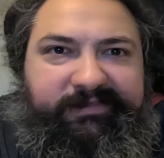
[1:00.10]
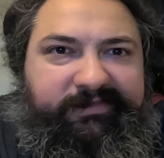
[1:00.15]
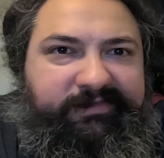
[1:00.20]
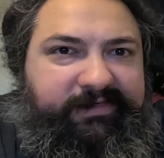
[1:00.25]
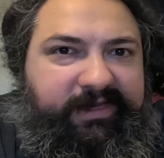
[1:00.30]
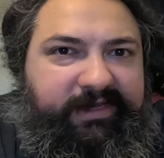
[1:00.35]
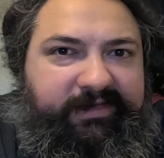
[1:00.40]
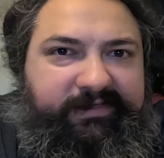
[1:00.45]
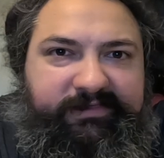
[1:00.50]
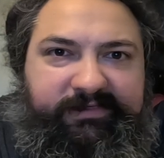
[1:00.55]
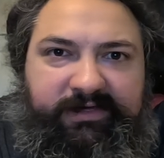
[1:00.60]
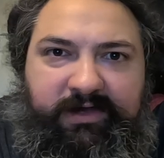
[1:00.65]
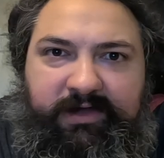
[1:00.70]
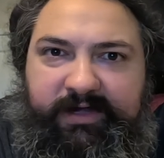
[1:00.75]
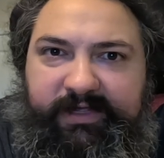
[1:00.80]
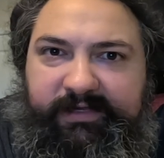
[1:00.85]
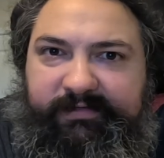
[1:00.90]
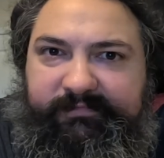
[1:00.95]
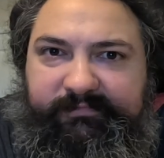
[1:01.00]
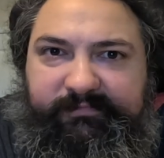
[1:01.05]
just getting
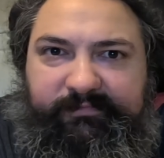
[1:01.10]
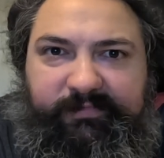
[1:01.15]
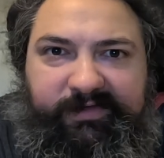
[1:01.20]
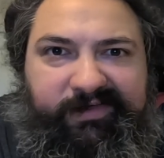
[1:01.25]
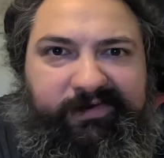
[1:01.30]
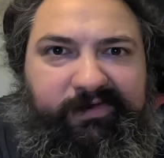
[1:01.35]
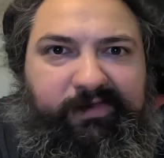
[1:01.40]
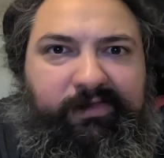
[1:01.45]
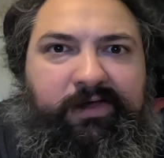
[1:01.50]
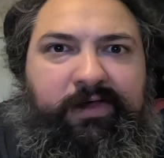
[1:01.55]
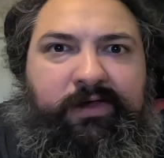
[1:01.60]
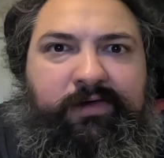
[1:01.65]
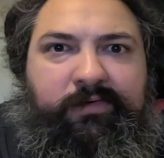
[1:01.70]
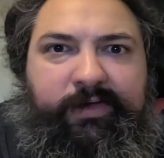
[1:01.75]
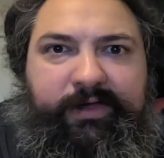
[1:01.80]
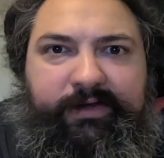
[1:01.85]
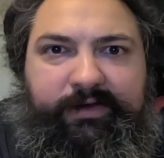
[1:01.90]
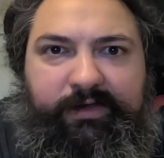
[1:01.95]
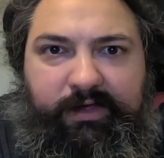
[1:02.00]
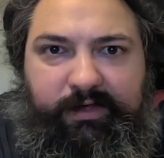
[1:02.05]
started. We got a long
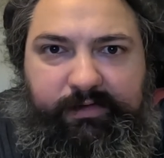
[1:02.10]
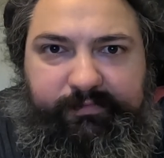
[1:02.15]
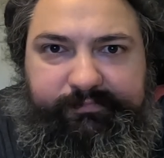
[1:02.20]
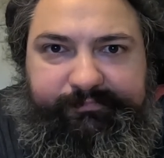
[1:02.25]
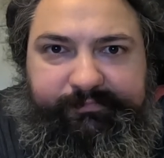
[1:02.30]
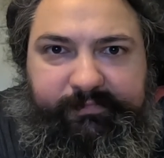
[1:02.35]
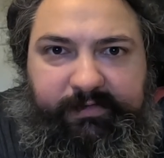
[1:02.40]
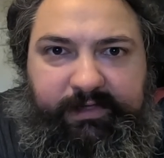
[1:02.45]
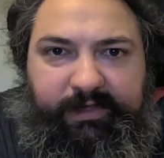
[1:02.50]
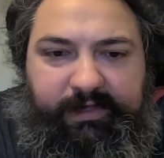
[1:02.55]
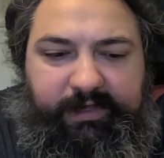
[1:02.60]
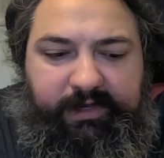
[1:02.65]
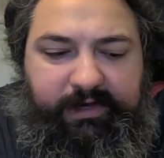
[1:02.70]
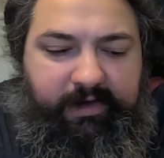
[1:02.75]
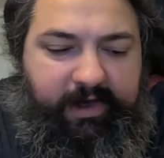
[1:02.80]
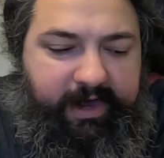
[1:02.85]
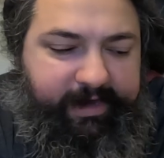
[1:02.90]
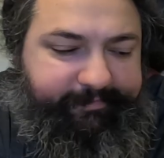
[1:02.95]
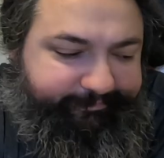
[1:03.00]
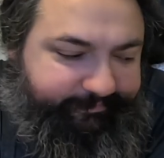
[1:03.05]
way to go. All
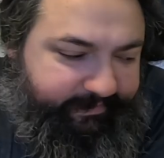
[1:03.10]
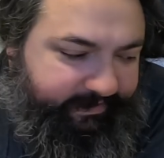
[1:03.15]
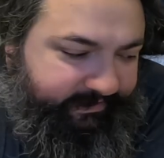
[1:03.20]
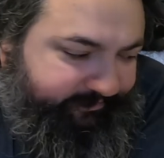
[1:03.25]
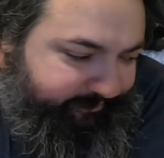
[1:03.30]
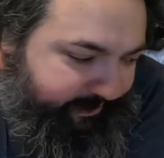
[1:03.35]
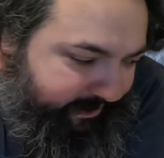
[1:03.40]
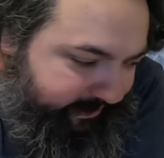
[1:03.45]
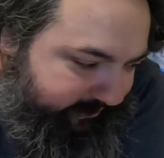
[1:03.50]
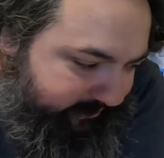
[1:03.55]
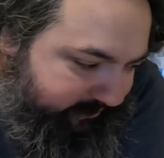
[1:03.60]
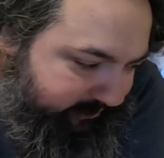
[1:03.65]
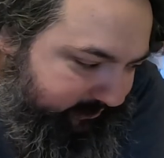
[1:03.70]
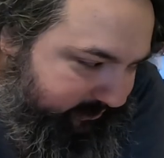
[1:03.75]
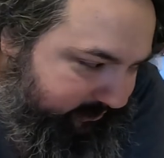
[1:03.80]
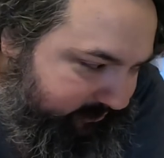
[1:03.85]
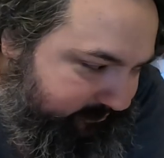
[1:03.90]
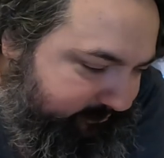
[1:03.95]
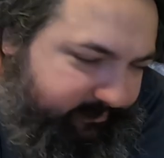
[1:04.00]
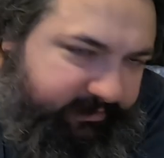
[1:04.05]
right, let's make
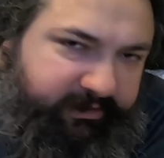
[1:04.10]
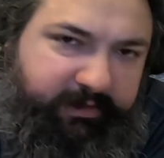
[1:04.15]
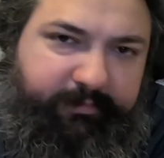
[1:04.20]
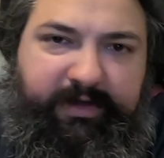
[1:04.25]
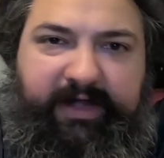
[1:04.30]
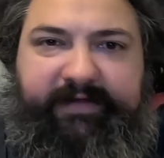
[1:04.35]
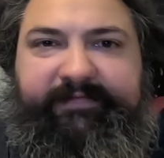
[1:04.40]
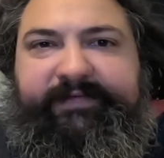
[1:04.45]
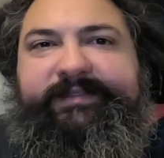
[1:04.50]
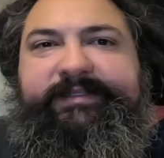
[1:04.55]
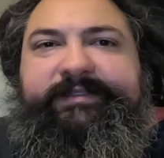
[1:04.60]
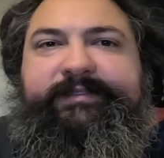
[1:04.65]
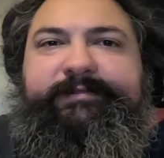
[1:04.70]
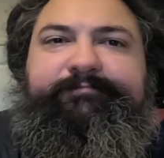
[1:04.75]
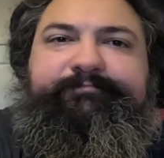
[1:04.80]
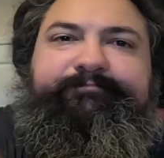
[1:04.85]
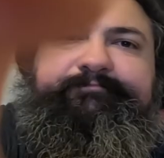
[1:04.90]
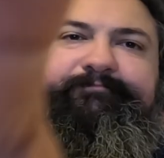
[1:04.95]
some breakfast.